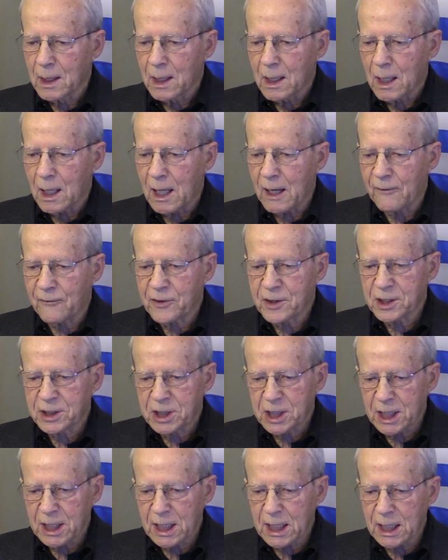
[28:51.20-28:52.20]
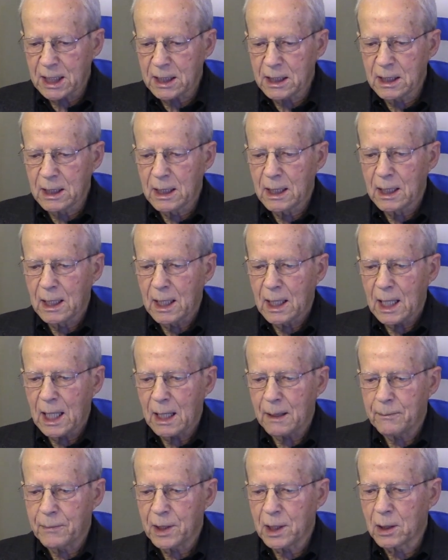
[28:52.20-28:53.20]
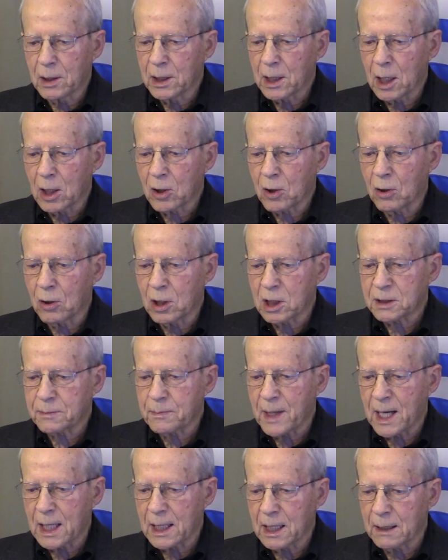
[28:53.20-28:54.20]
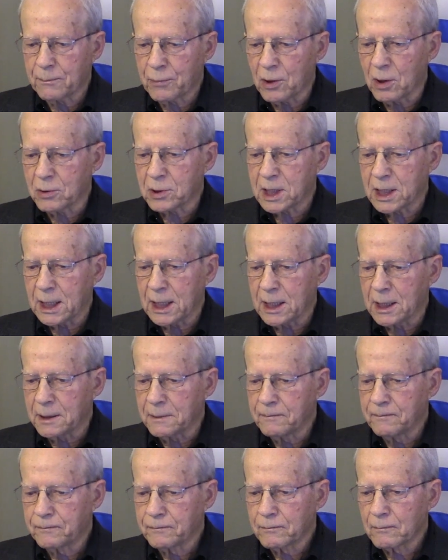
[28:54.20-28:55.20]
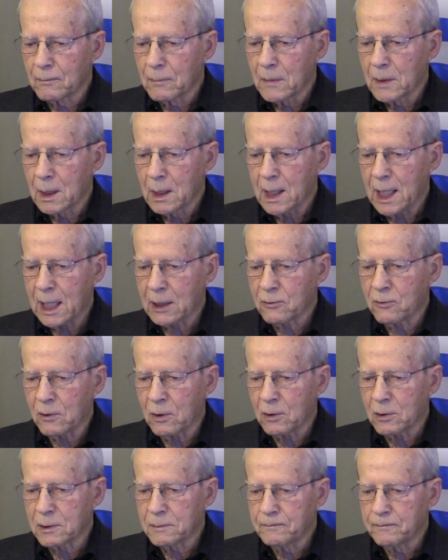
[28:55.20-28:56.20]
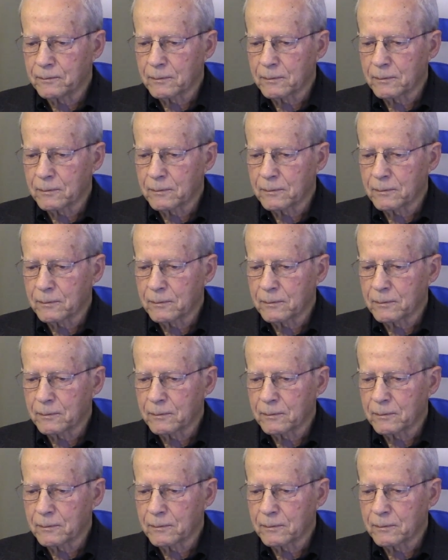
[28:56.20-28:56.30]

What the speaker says: of the gene and build a corresponding protein, end quote.